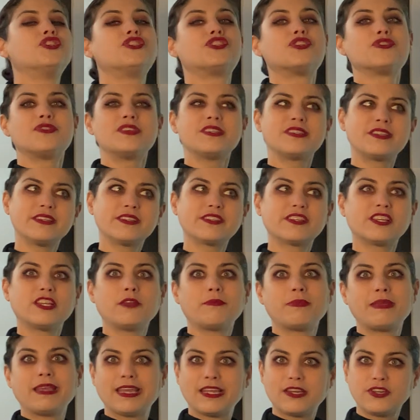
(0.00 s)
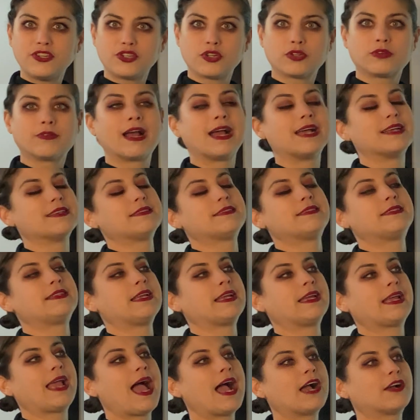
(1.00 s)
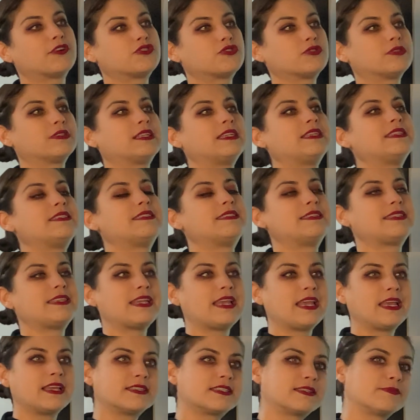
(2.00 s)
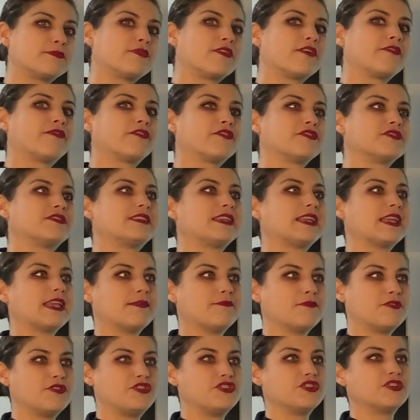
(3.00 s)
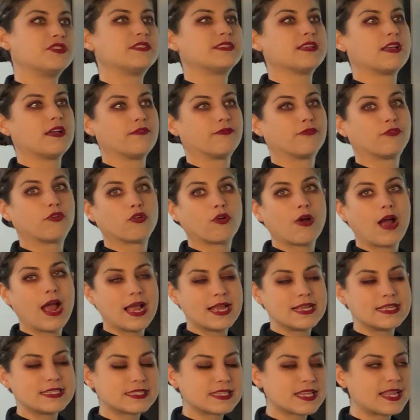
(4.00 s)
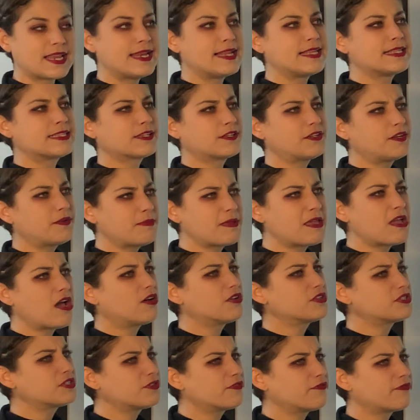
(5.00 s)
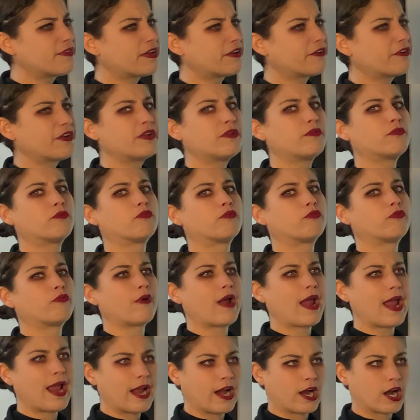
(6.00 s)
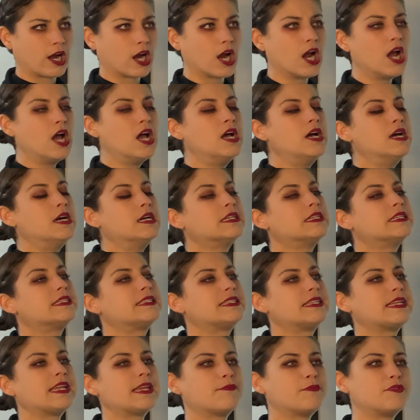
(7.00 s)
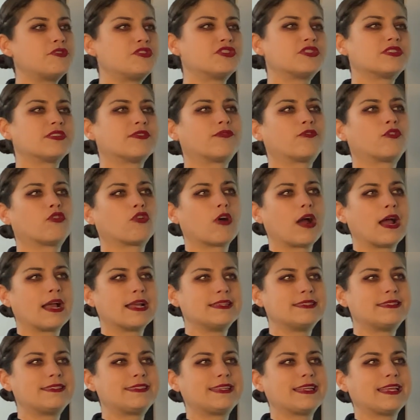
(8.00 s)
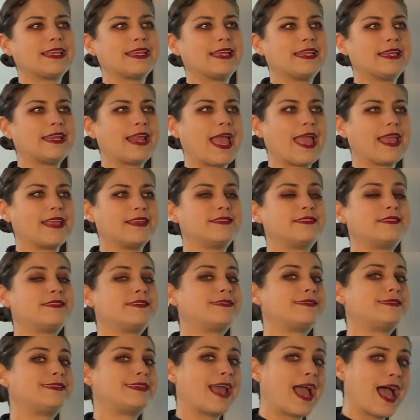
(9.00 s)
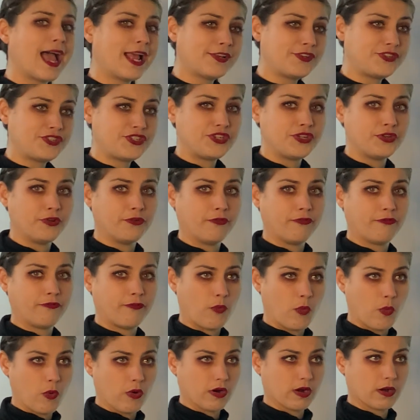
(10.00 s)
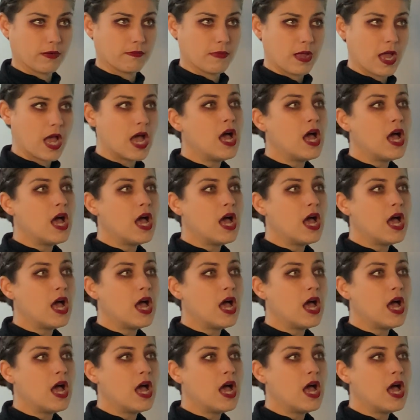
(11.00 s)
So this is going to be interesting, actually seeing some of the first images of Christ, and it's going to be also very rare to see images of Christ in a statue form.